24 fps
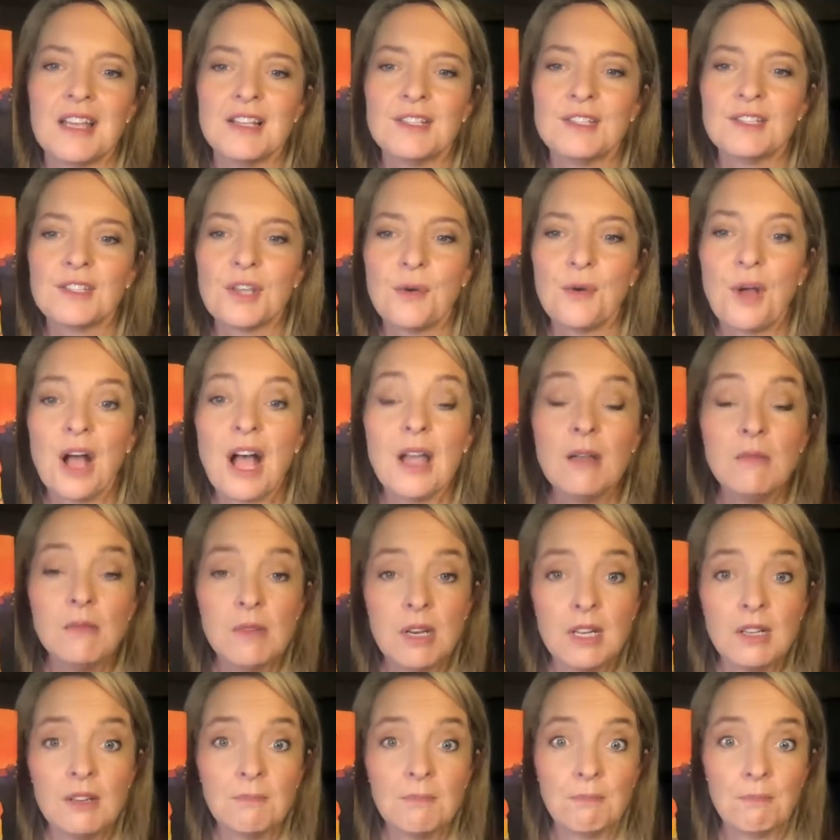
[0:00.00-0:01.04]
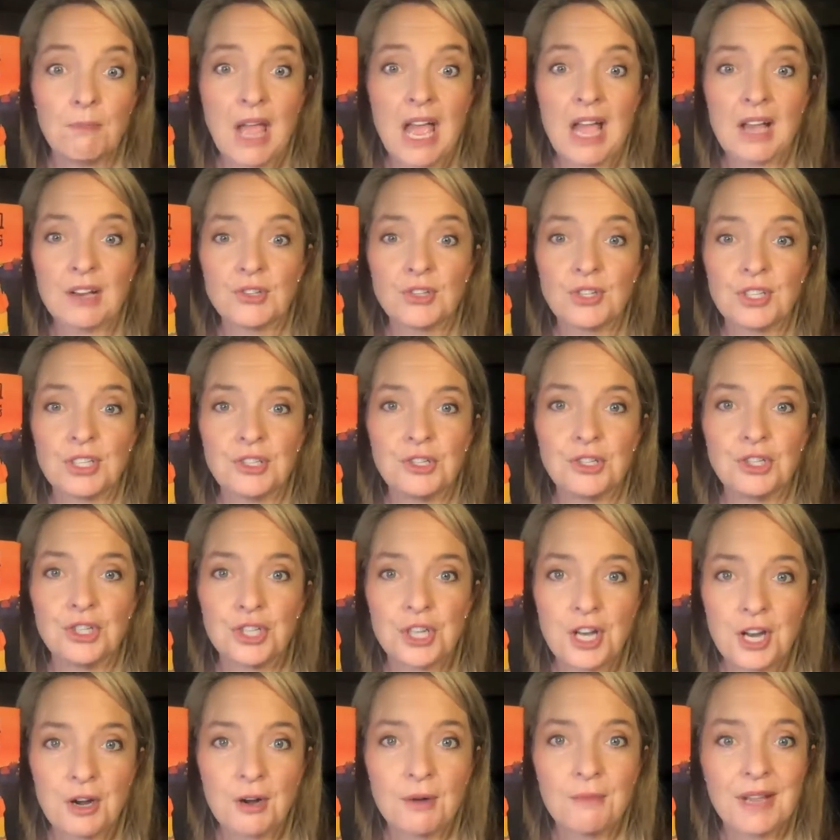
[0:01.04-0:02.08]
So I'm going to actually
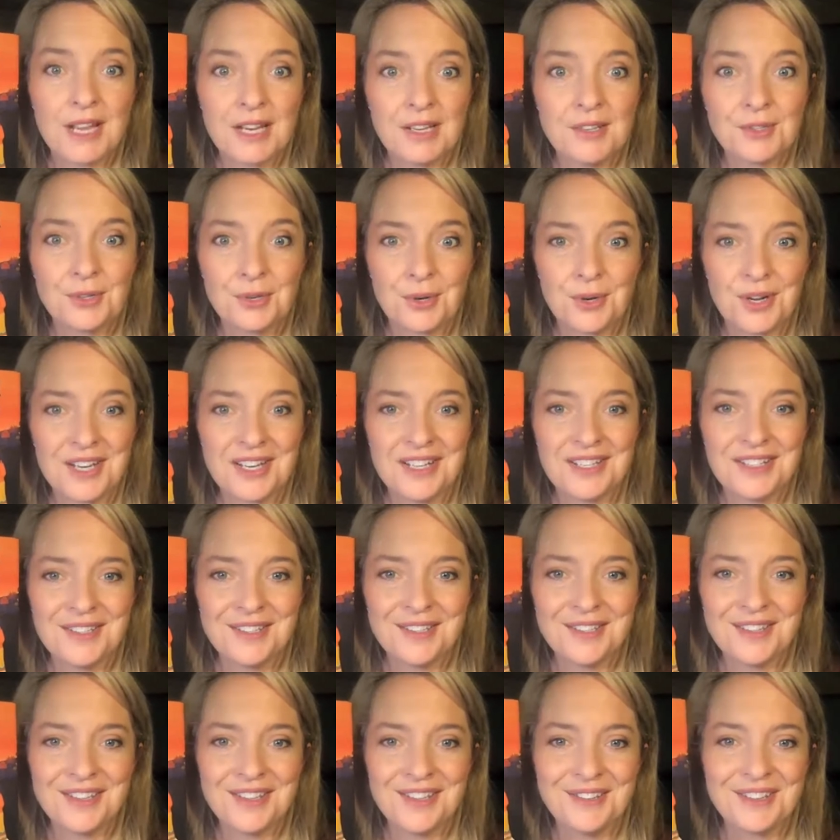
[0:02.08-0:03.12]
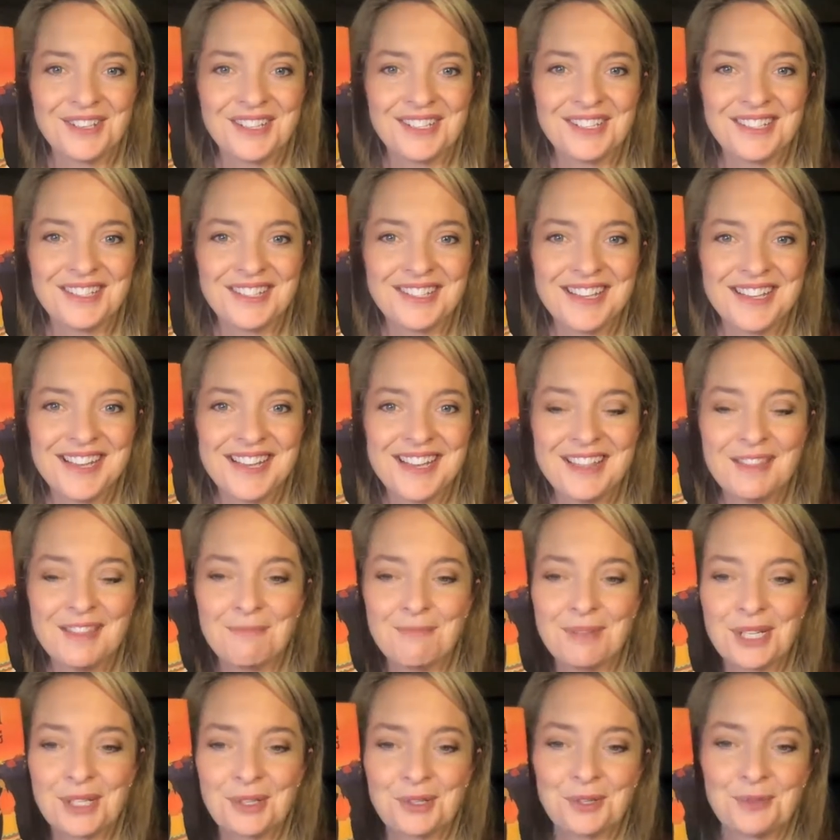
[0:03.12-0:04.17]
share my screen so that you can see the
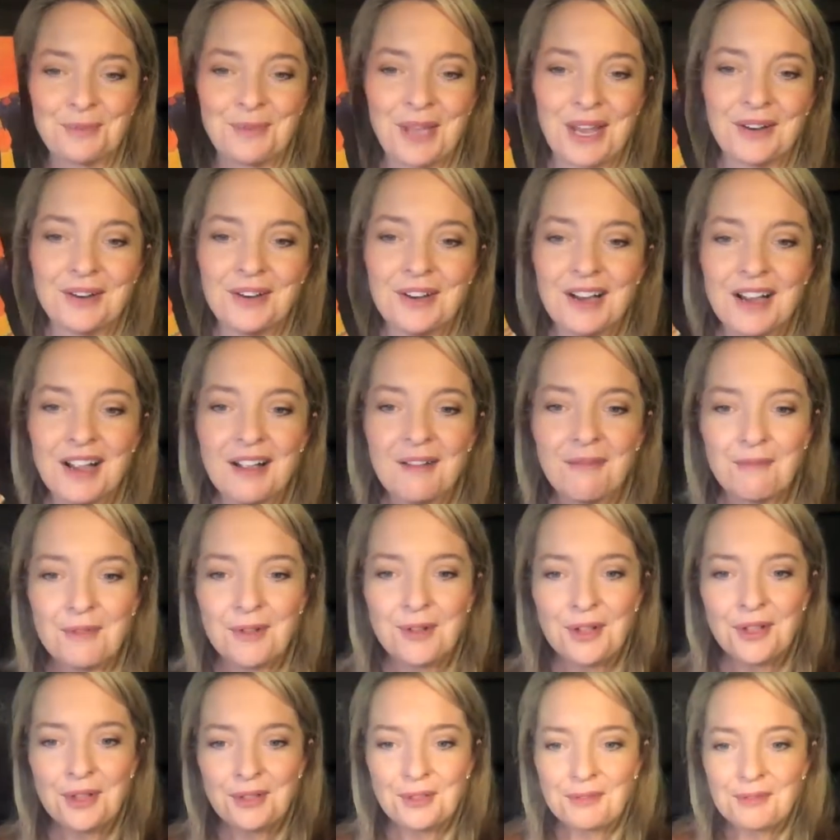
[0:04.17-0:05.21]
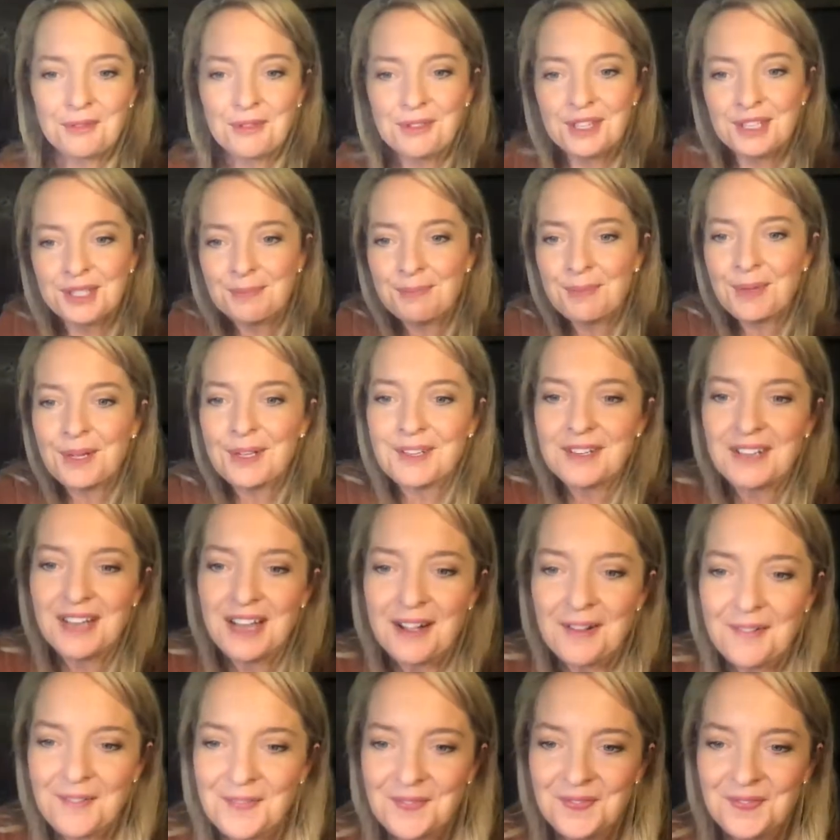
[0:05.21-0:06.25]
pictures better, and we'll go through this book now.